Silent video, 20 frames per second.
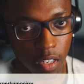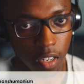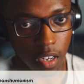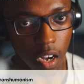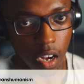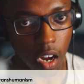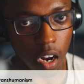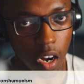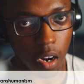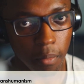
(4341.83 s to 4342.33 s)

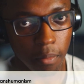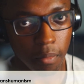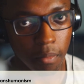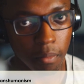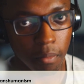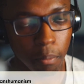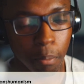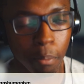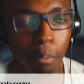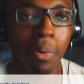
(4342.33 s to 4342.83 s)
But
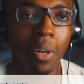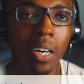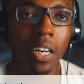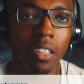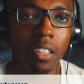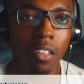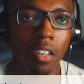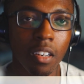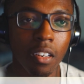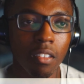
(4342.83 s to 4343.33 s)

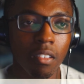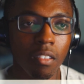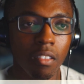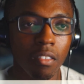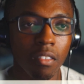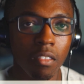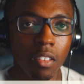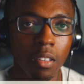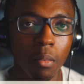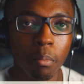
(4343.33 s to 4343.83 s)
this
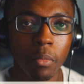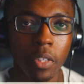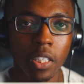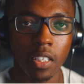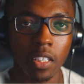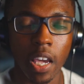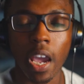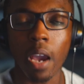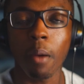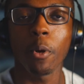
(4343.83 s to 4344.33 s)
camera that I'm
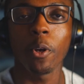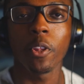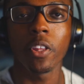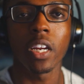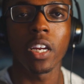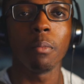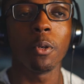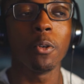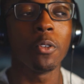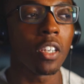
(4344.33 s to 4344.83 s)
using in front of
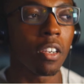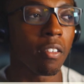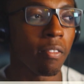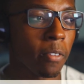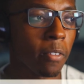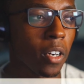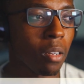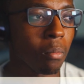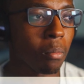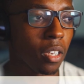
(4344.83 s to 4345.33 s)
me
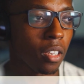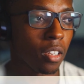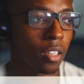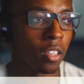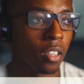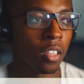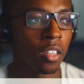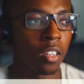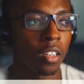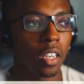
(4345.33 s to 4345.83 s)
and I just
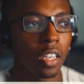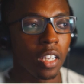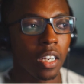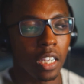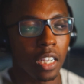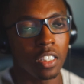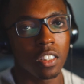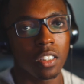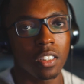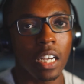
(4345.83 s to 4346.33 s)
got closer
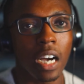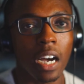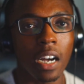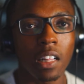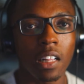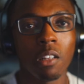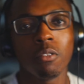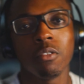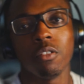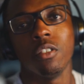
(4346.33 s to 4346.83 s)
to
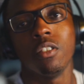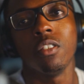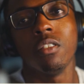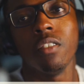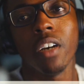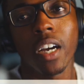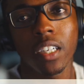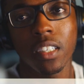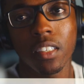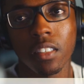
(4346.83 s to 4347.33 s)
actually
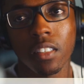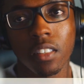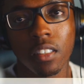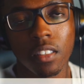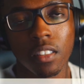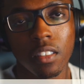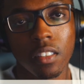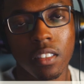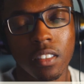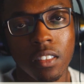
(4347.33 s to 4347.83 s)
is in
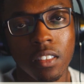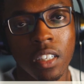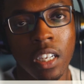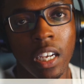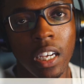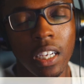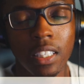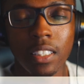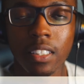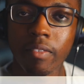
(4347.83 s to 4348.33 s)
fact getting
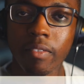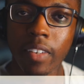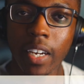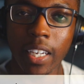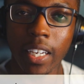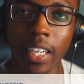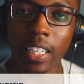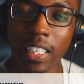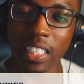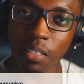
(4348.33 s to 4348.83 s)
smaller.
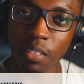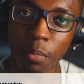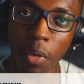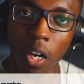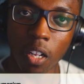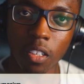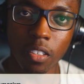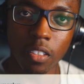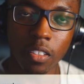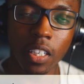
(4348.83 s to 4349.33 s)

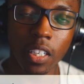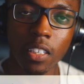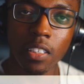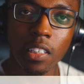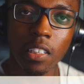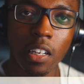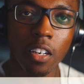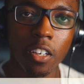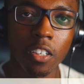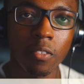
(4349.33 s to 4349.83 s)
DSLRs, full
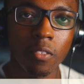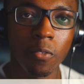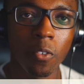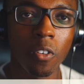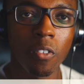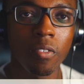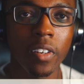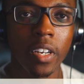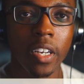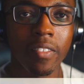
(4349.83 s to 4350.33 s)
frame cameras are
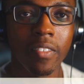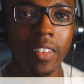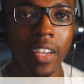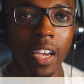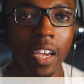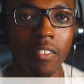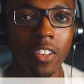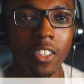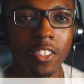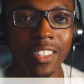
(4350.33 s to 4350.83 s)
getting
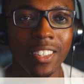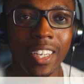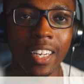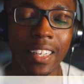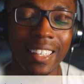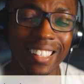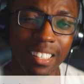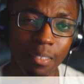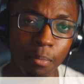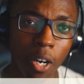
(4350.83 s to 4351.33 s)
smaller and
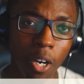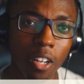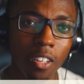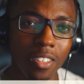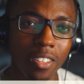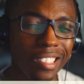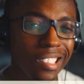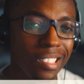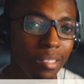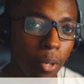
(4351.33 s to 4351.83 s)
smaller and
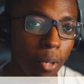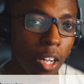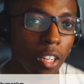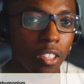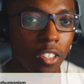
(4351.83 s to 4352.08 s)
smaller.